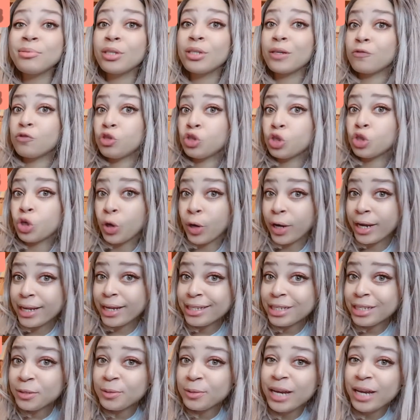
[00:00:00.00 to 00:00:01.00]
of
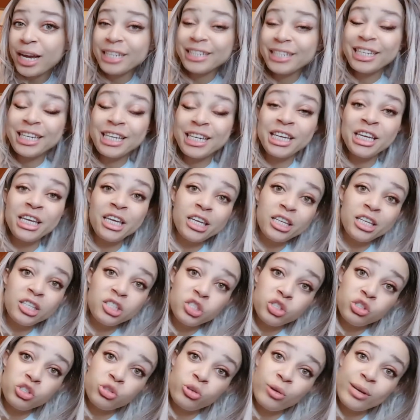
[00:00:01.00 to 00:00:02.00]
joints, where the
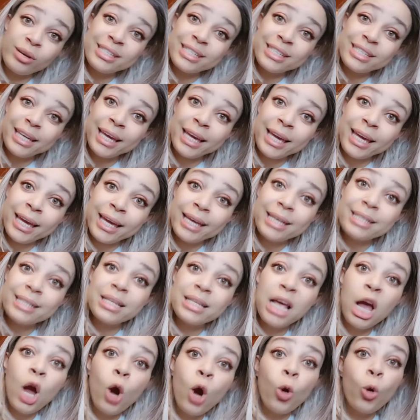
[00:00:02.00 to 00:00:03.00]
hinge joint is,
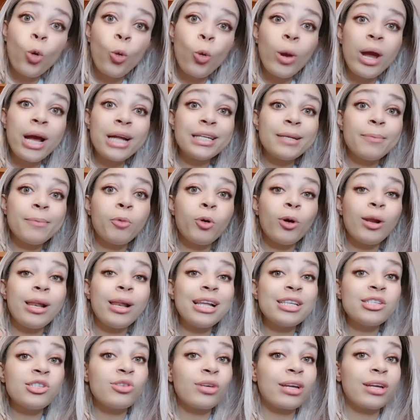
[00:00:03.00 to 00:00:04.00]
where the ball
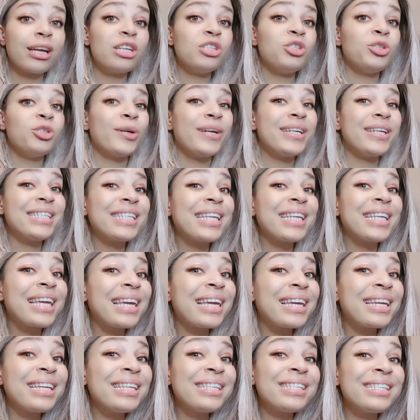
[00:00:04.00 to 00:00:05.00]
and socket joint
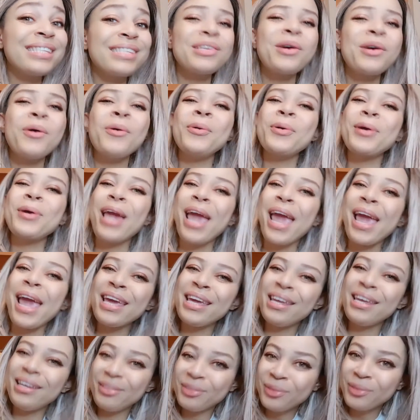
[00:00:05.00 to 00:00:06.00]
is,
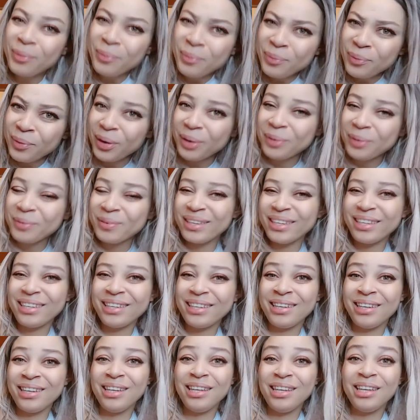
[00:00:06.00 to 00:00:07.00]
okay? Don't
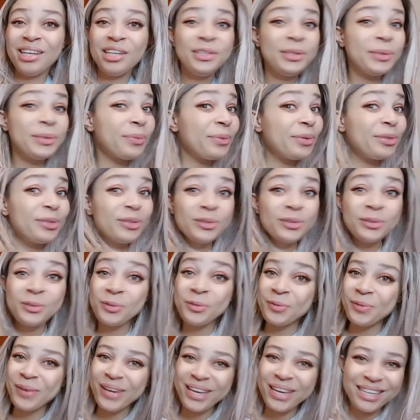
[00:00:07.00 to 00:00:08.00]
worry. You will do
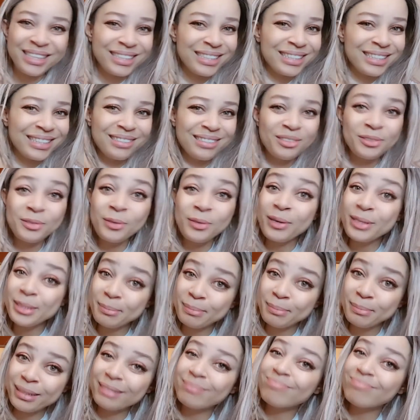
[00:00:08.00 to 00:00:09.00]
great.
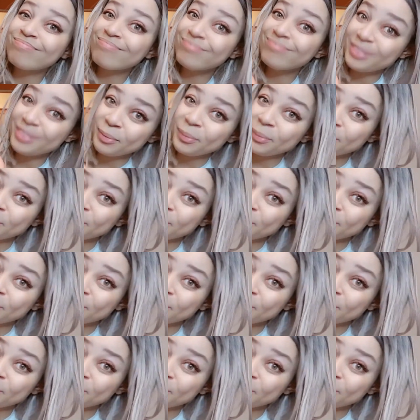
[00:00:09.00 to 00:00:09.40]
Trust me. When